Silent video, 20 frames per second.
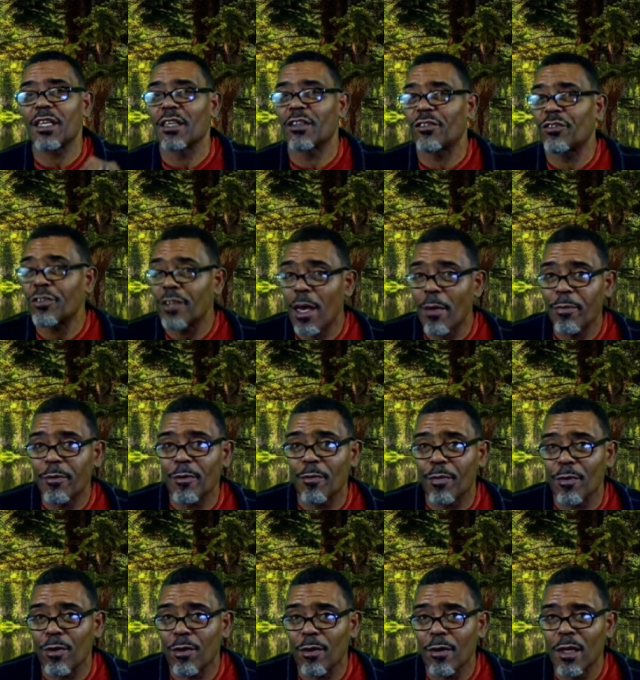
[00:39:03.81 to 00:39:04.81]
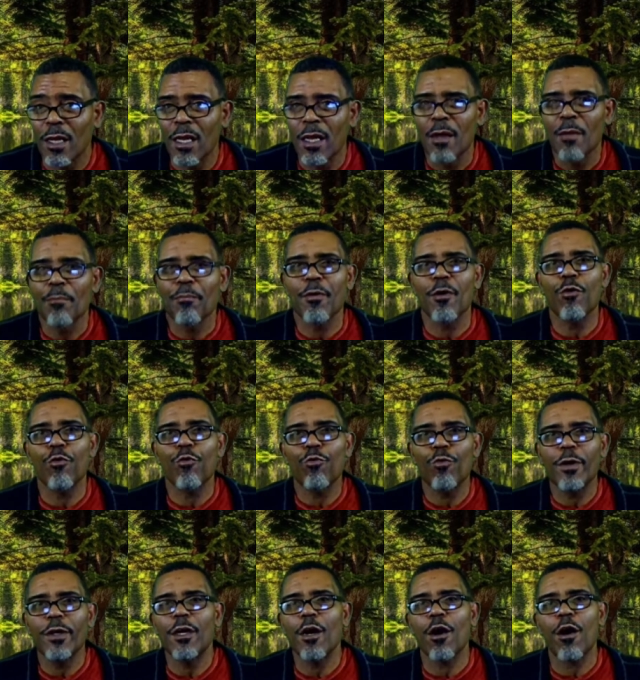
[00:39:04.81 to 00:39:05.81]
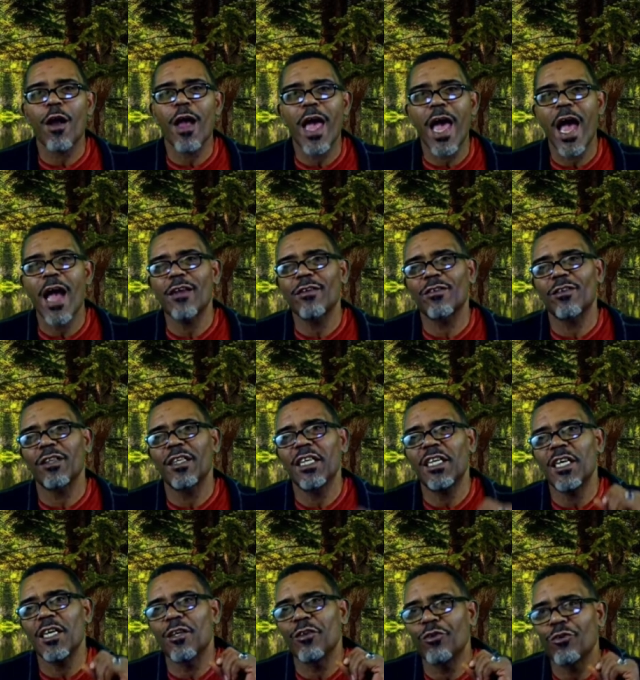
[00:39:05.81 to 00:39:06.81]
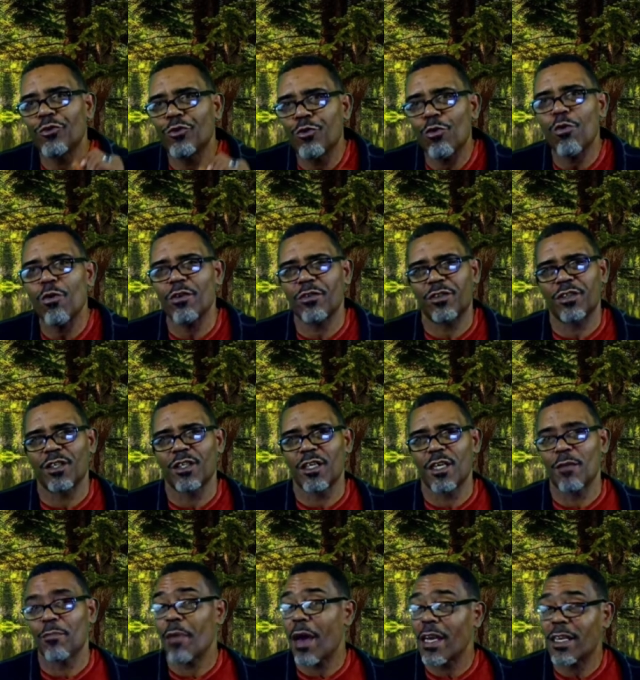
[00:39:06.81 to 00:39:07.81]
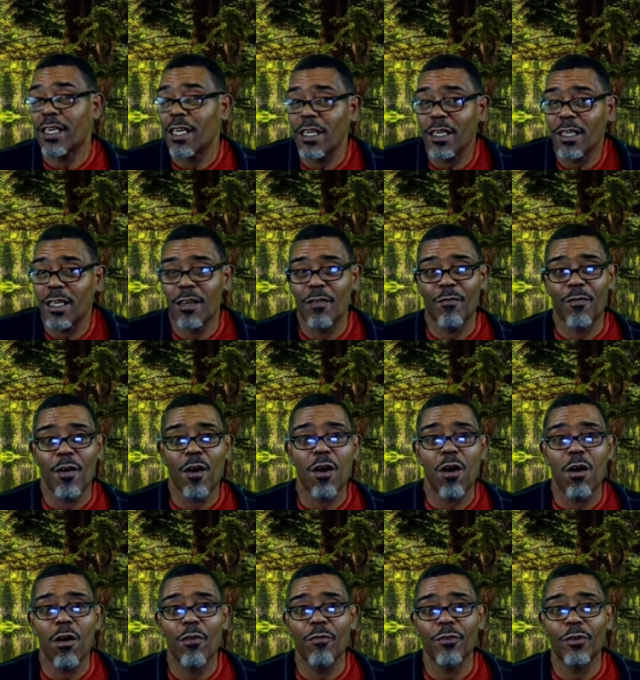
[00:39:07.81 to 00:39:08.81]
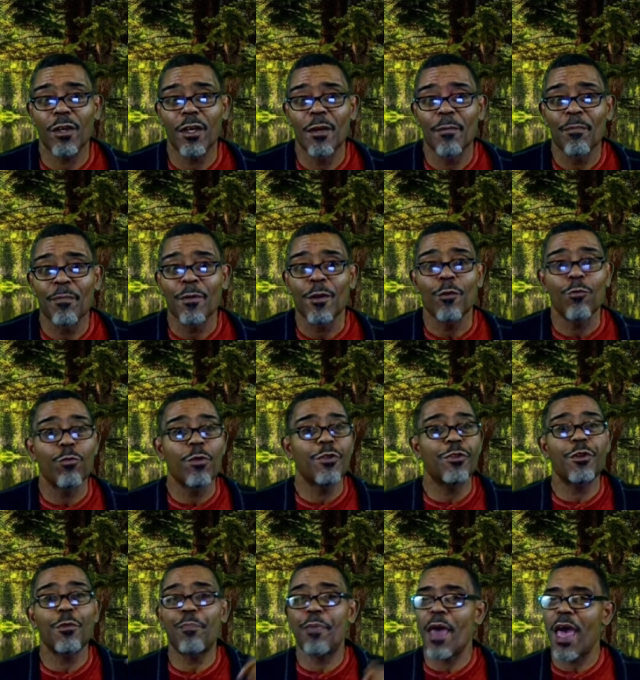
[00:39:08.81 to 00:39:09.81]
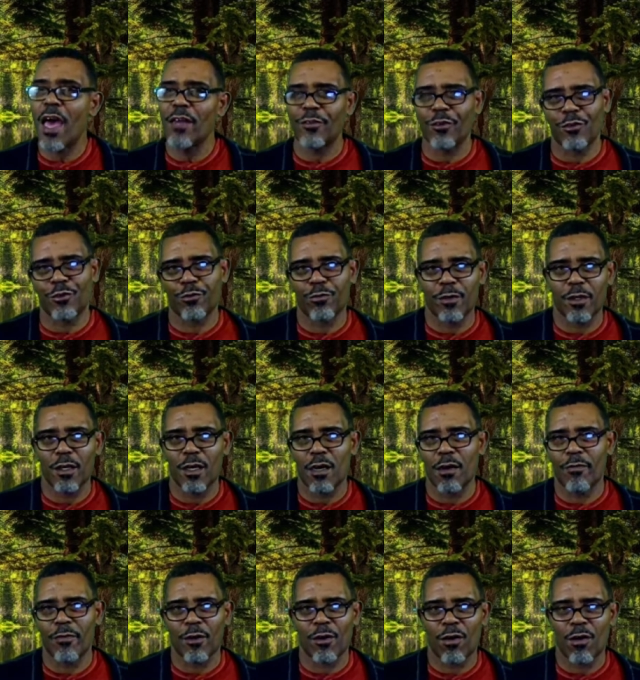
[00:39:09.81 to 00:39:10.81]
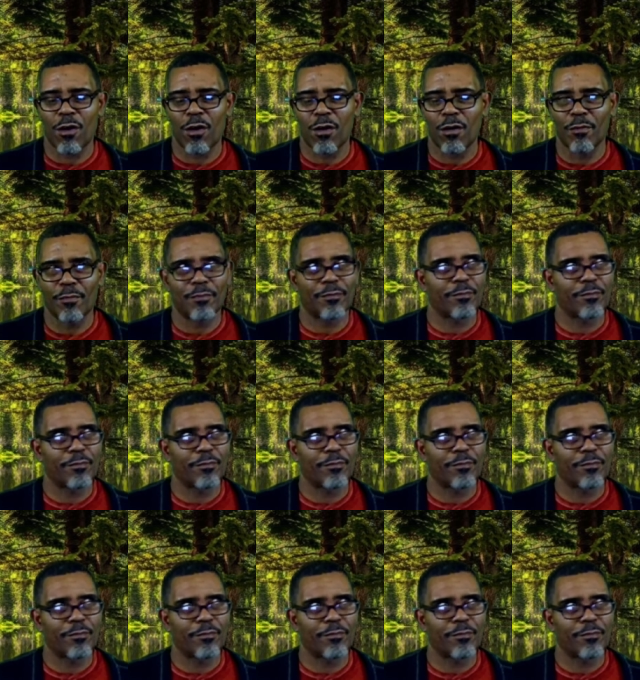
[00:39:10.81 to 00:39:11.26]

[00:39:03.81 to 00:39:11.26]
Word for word: acceptable, but we are actually endorsing it by getting involved with the pageantry of it all.